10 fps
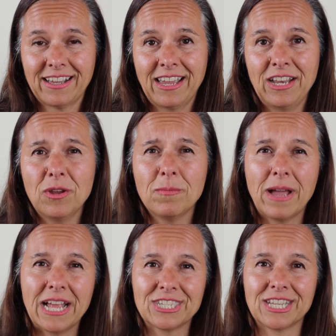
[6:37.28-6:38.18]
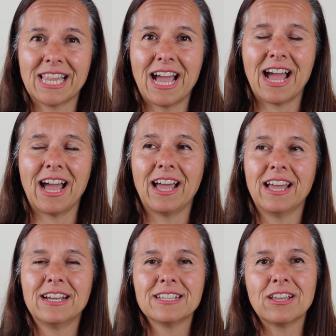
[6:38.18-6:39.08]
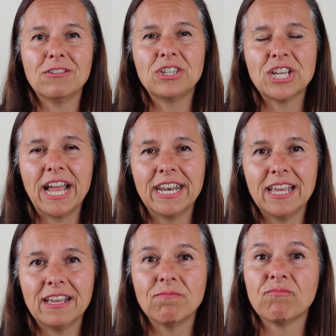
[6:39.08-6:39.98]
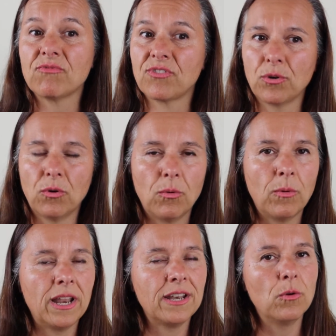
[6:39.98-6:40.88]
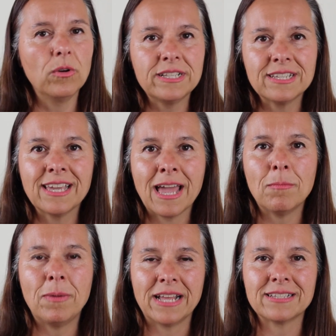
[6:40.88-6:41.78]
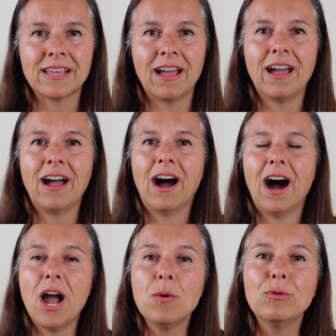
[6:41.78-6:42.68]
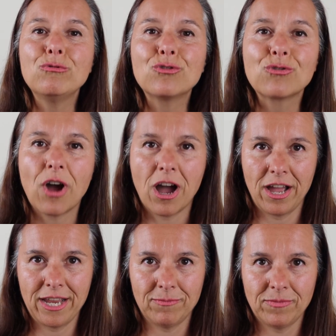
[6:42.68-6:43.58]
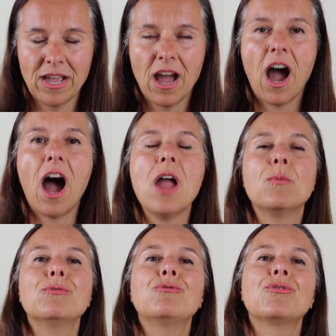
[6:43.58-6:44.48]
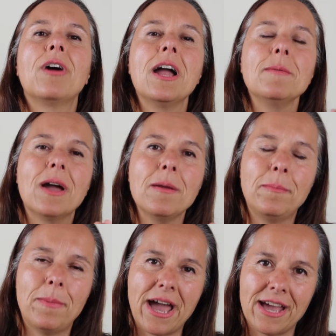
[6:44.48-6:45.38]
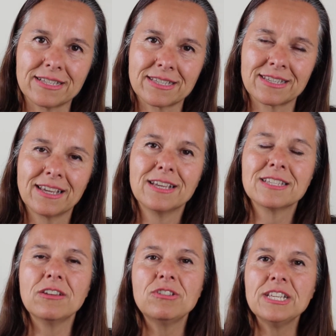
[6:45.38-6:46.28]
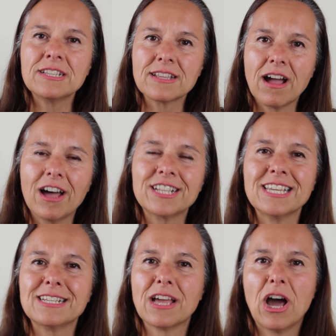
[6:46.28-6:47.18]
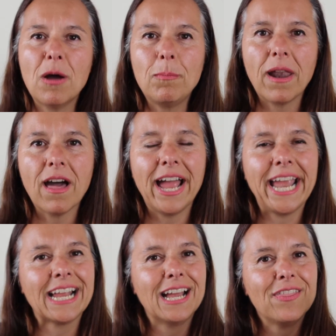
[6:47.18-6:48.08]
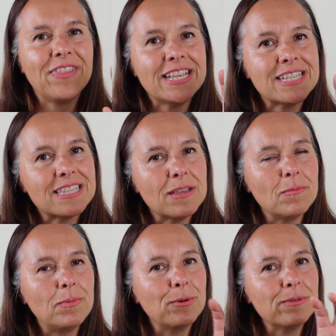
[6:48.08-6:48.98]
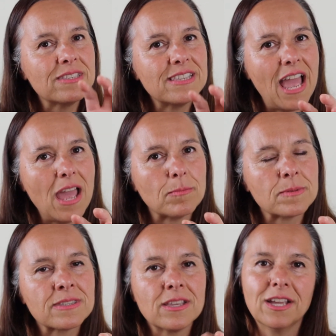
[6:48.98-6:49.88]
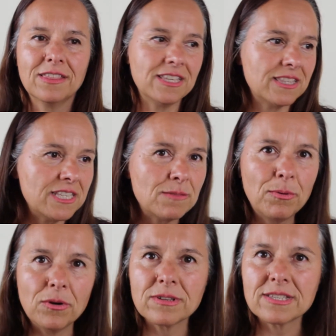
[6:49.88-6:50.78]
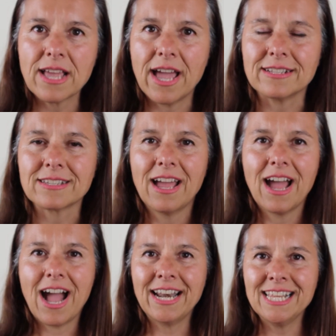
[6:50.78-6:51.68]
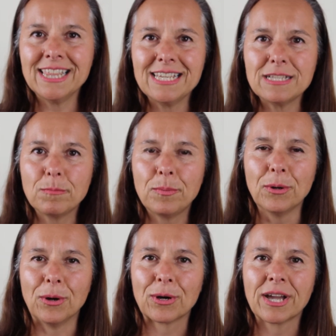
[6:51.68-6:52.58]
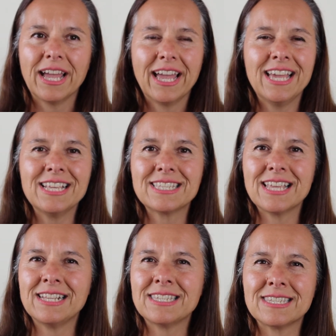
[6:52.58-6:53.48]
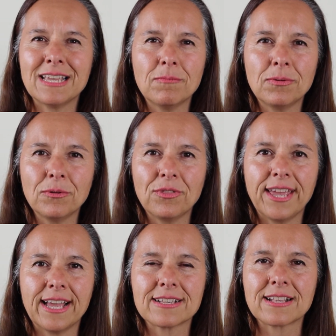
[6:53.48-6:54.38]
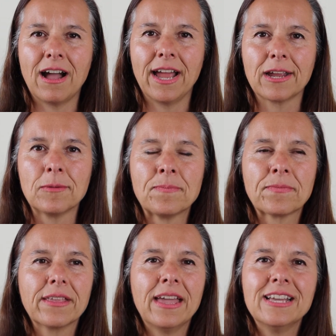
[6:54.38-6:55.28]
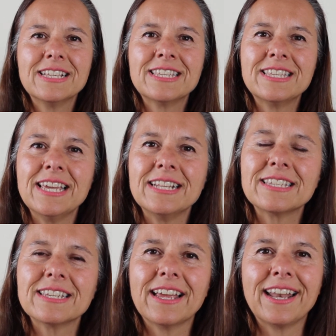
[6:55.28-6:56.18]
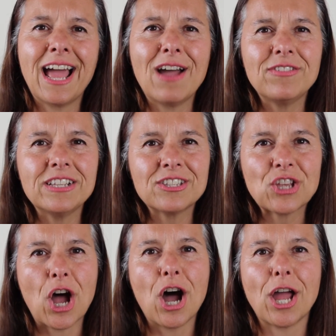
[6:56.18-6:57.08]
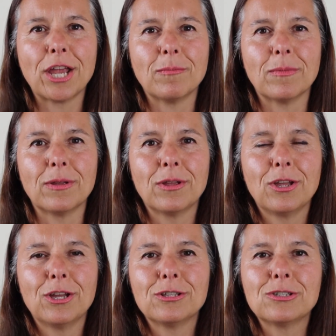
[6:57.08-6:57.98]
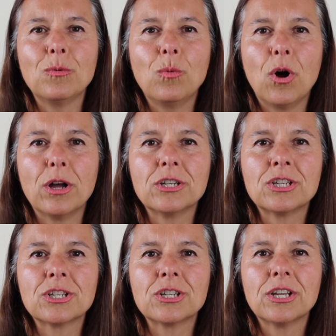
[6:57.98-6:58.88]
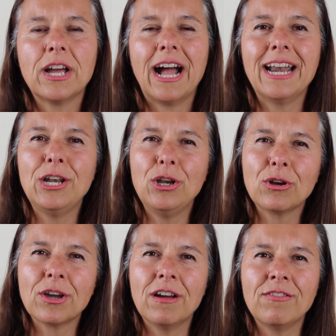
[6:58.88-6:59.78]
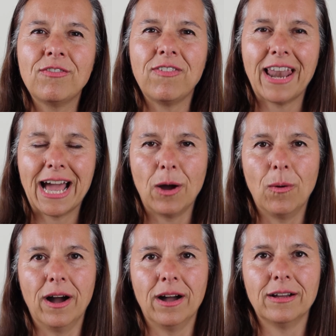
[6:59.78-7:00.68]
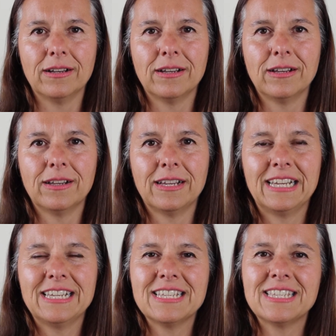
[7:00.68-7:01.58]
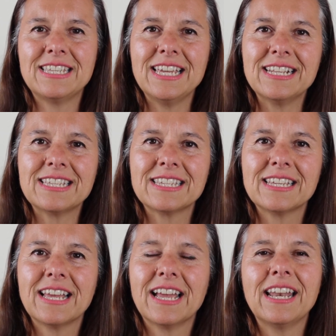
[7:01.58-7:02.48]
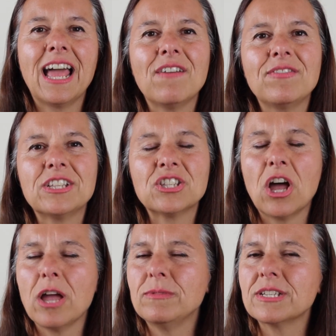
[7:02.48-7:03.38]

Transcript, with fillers: Can you imagine that? So Janet thought, well, in order to get better, I will try. I will try my best. So she started applying these simple steps that this book said. And in this book, it said simple things like sit and have the time to watch and look at a flower. Sit and have the time.